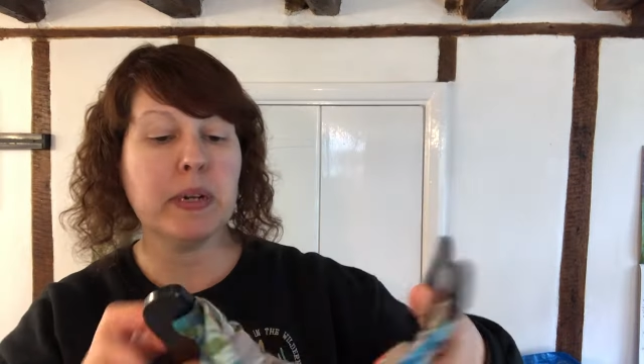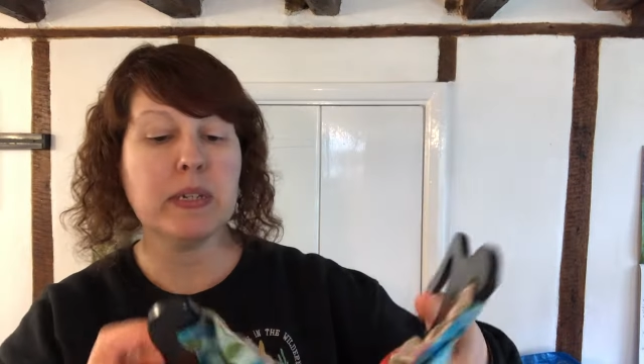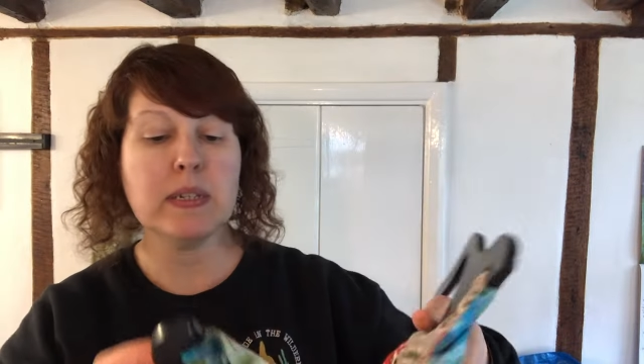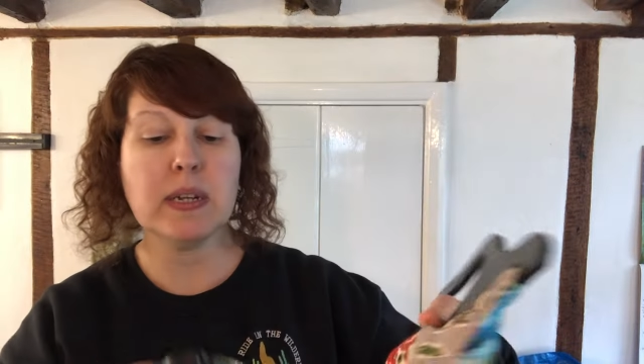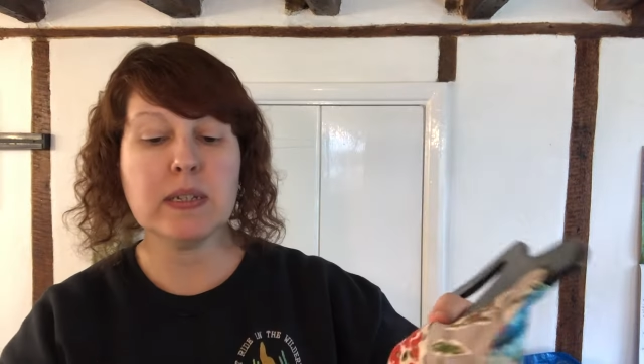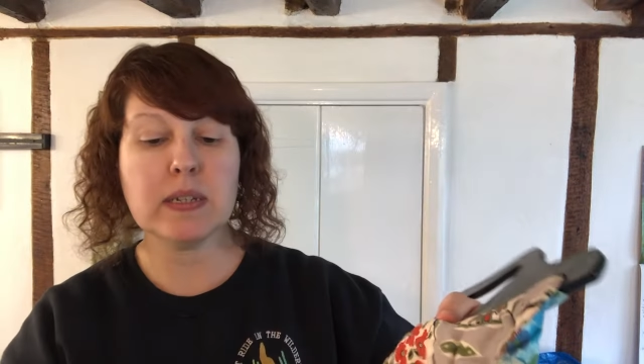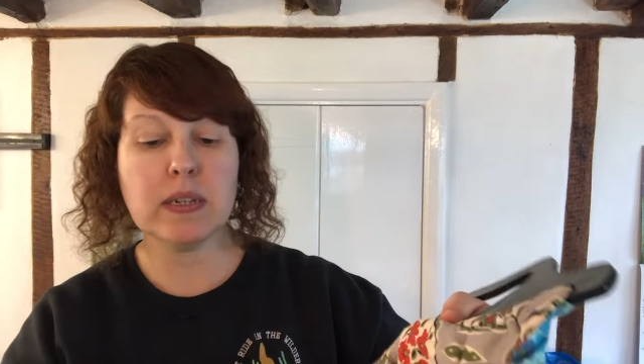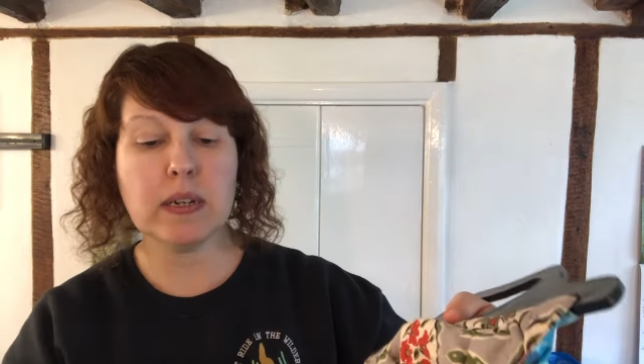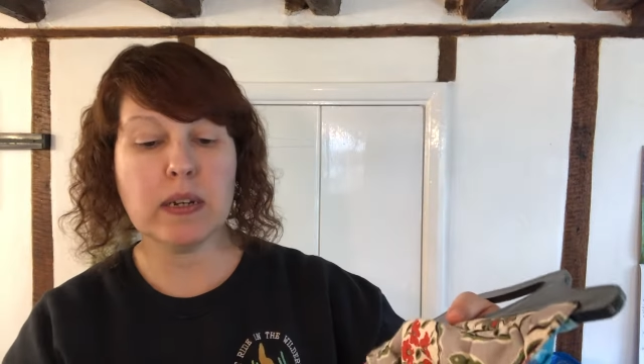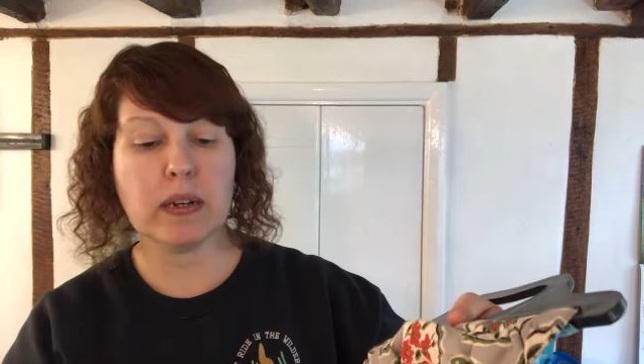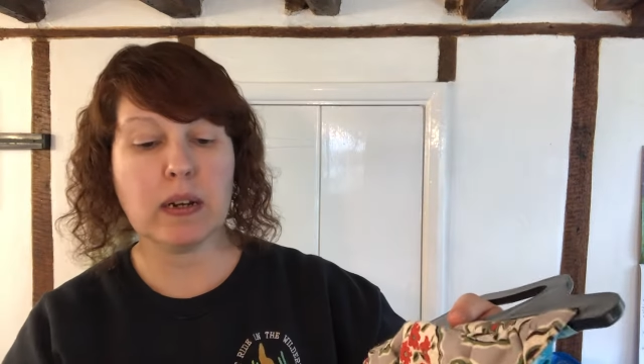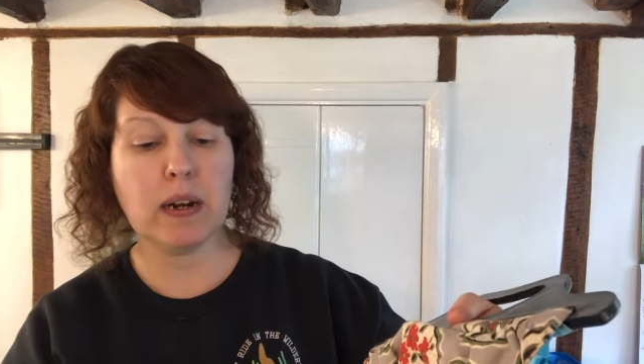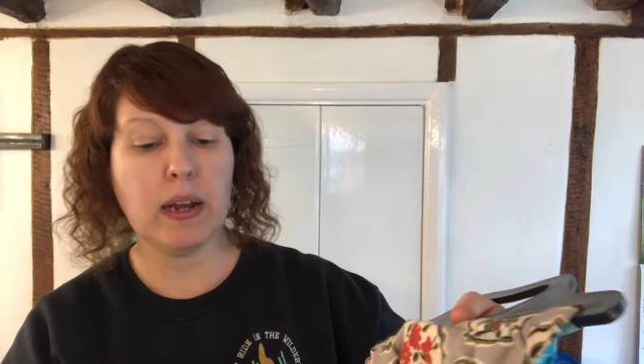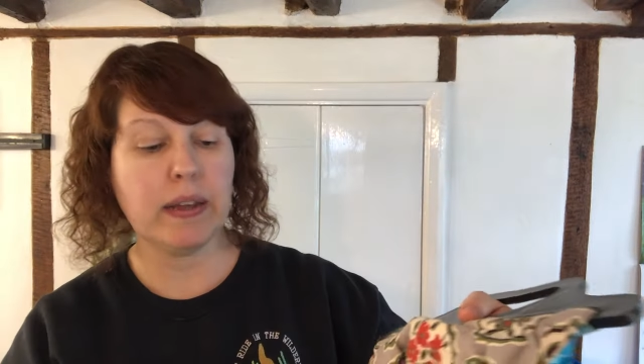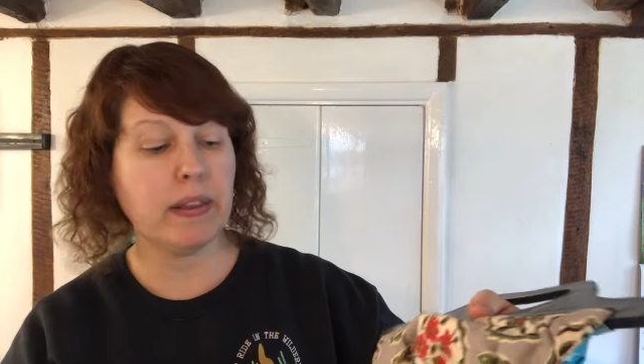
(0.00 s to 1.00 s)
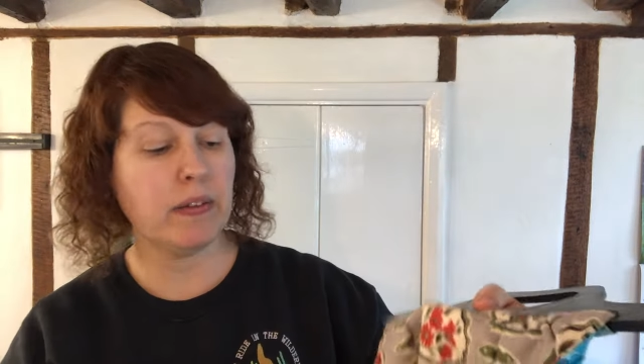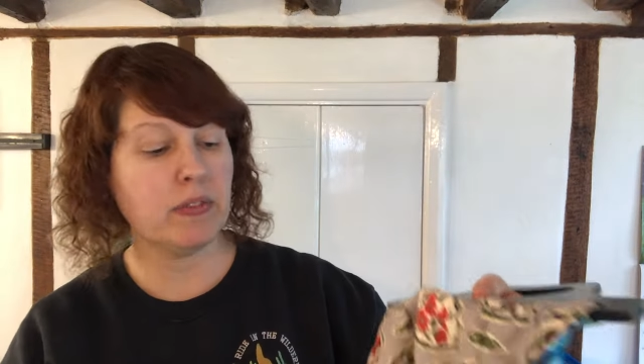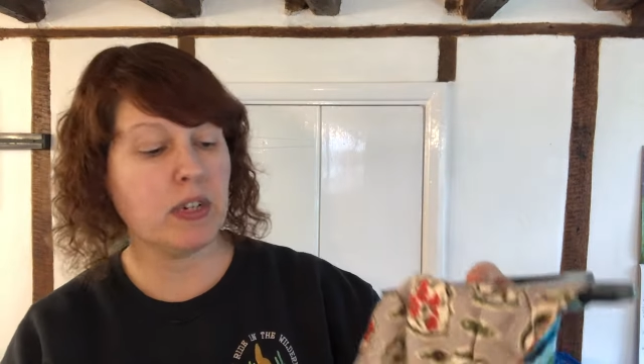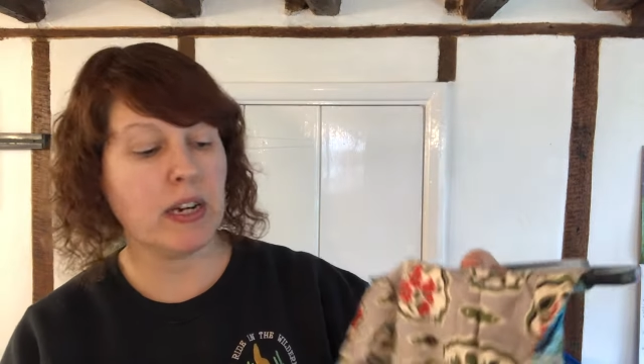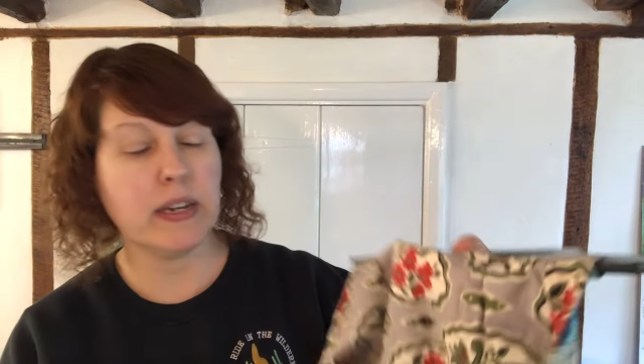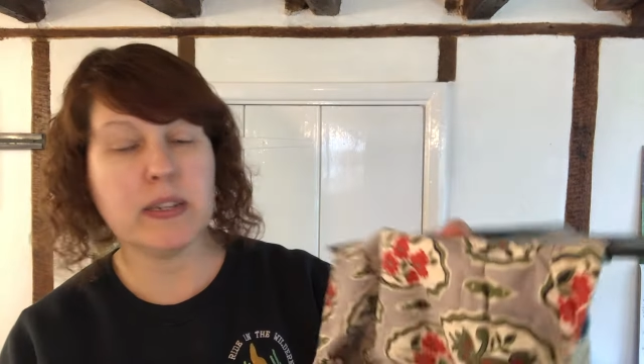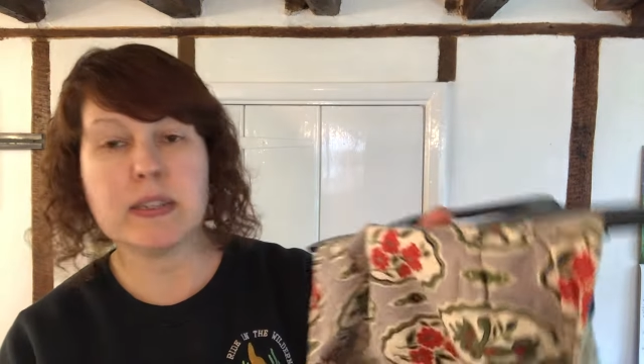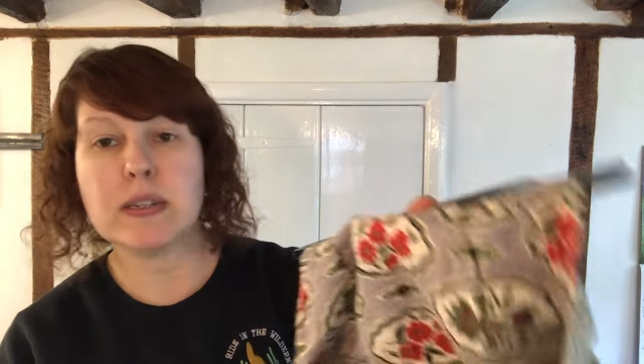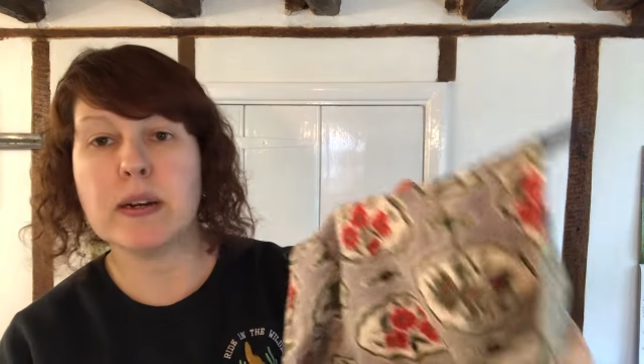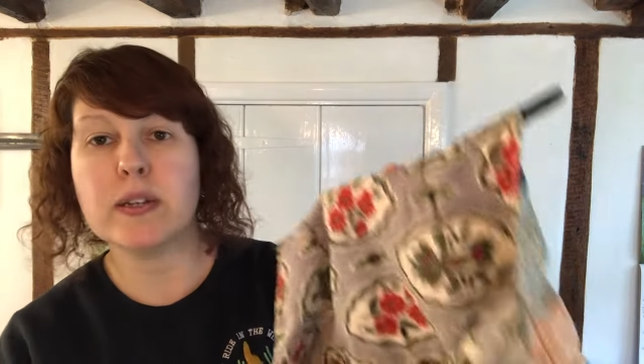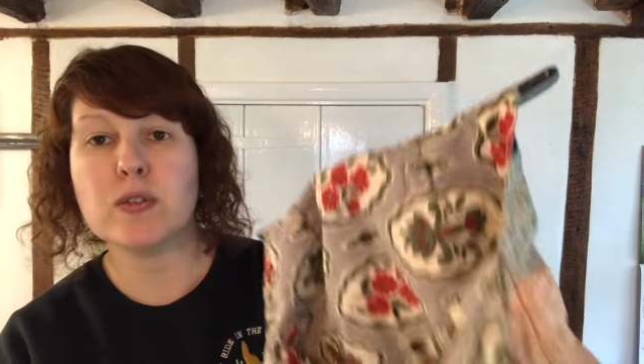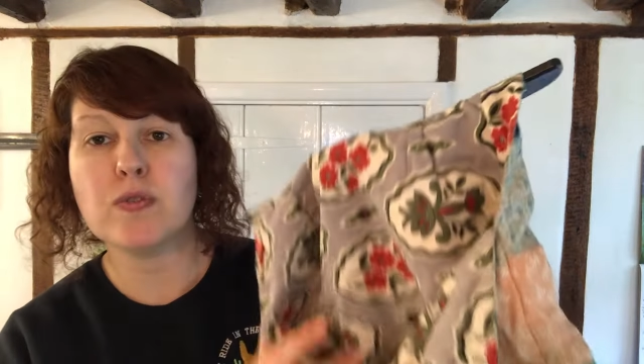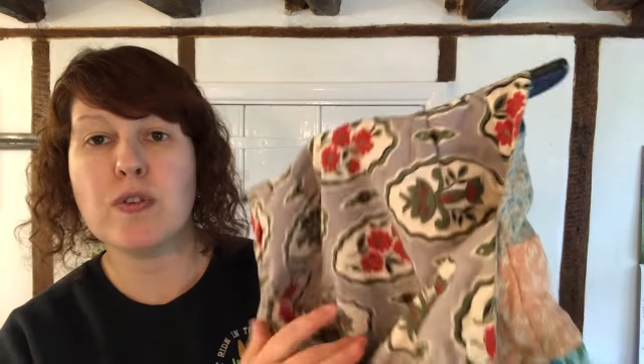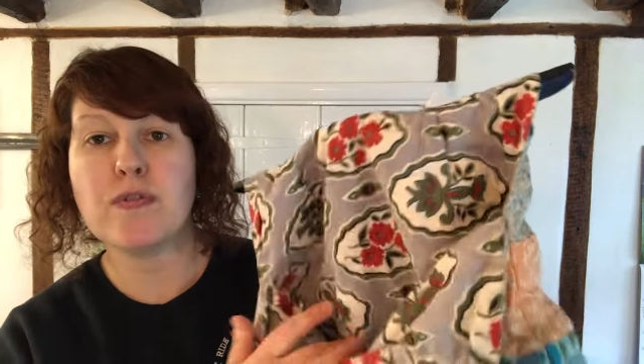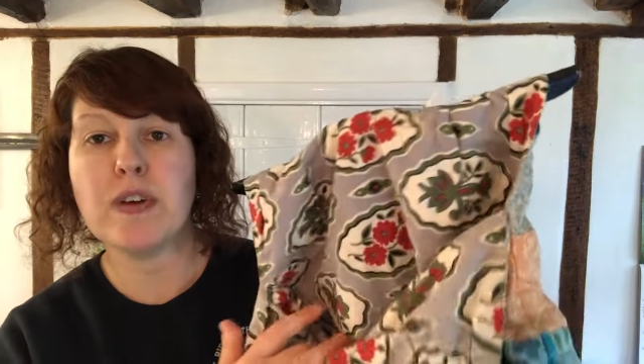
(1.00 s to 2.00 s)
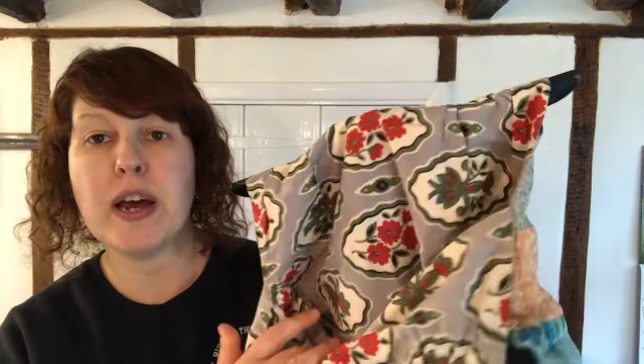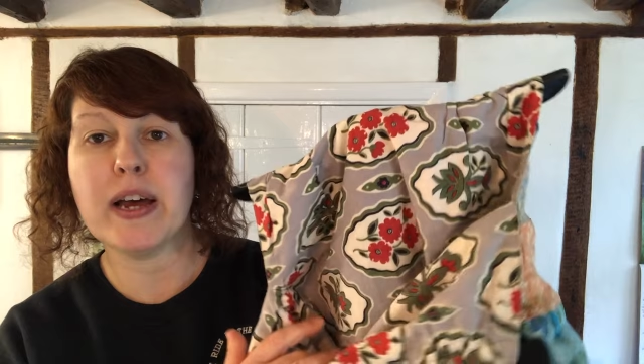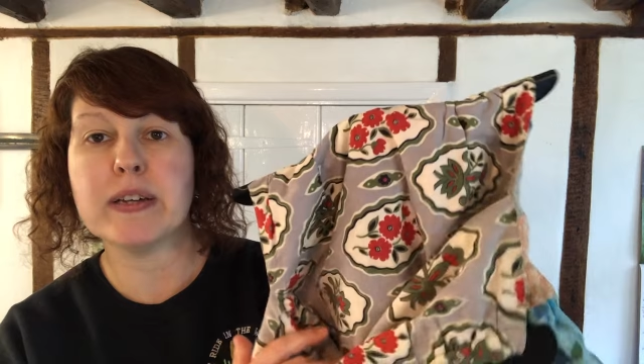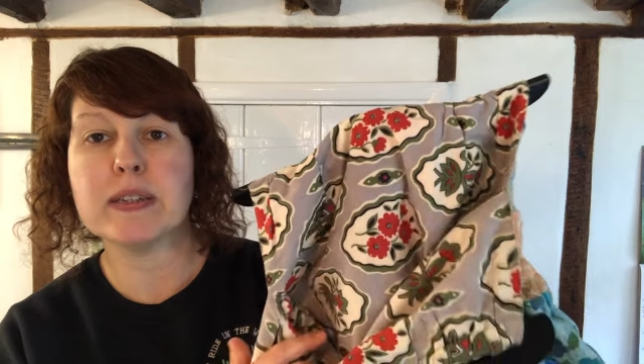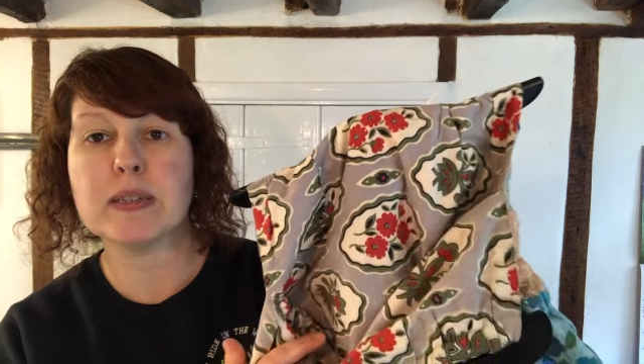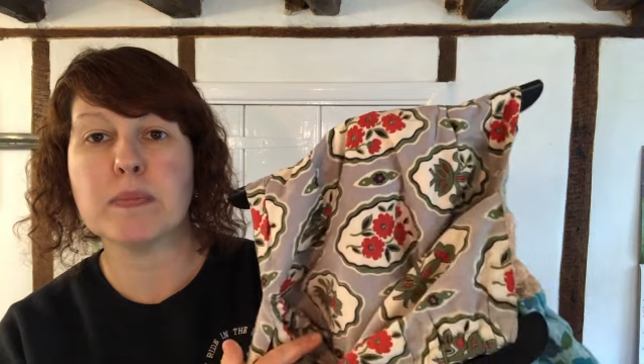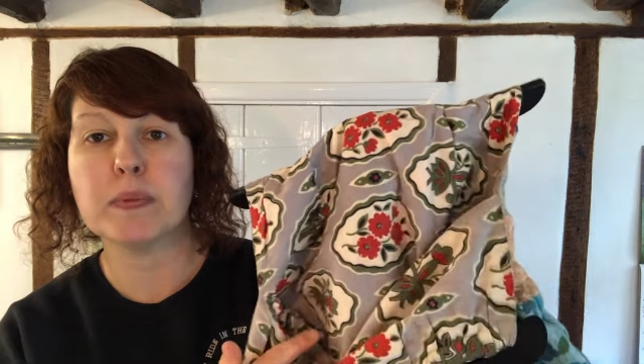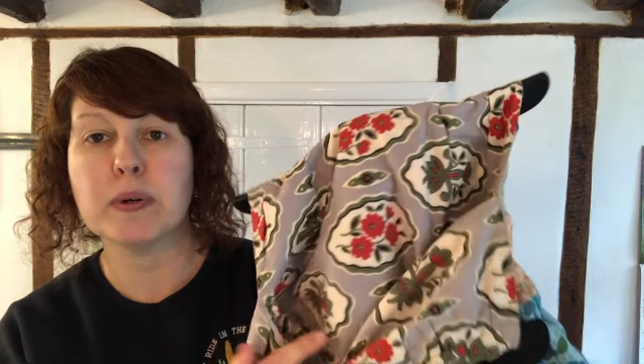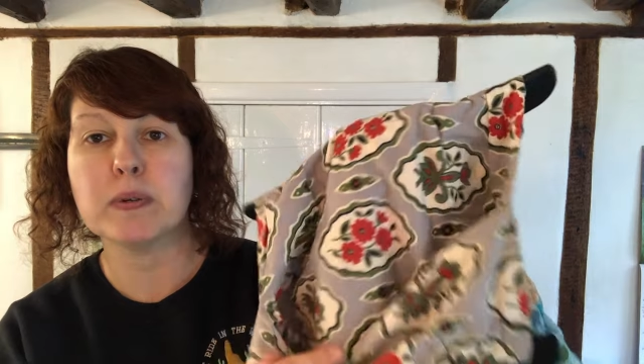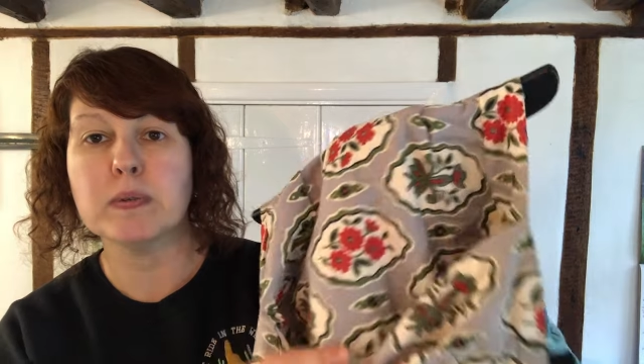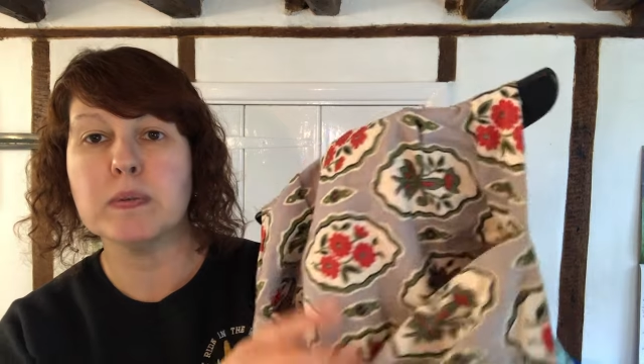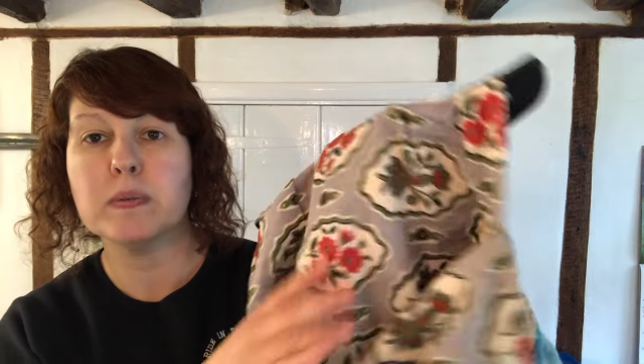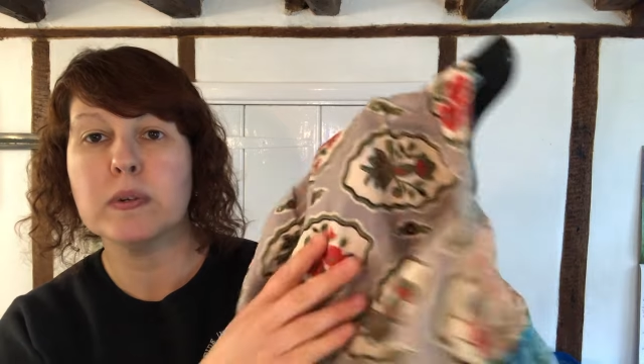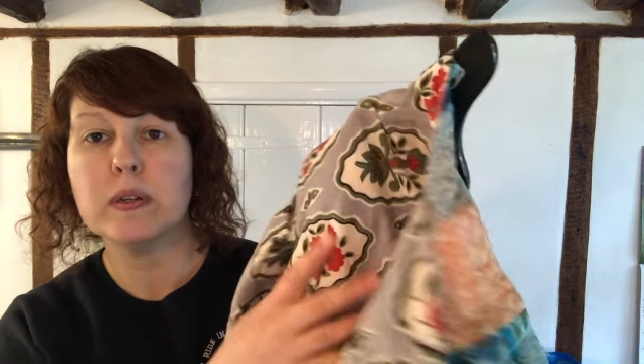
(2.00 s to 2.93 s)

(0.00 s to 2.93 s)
it does look like they've done it so it's reversible,